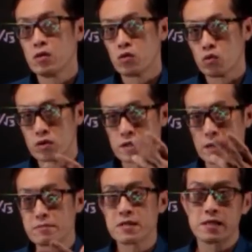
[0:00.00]
to
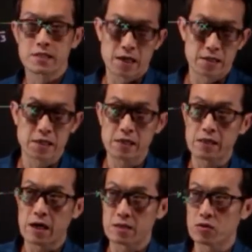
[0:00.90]
sums that is asking
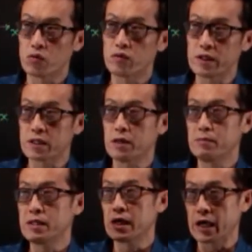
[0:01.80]
us to
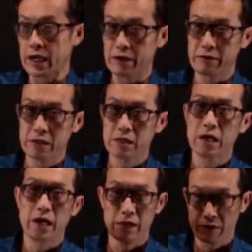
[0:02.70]
determine the area
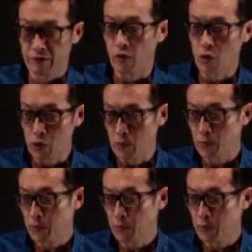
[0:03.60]
and the volume.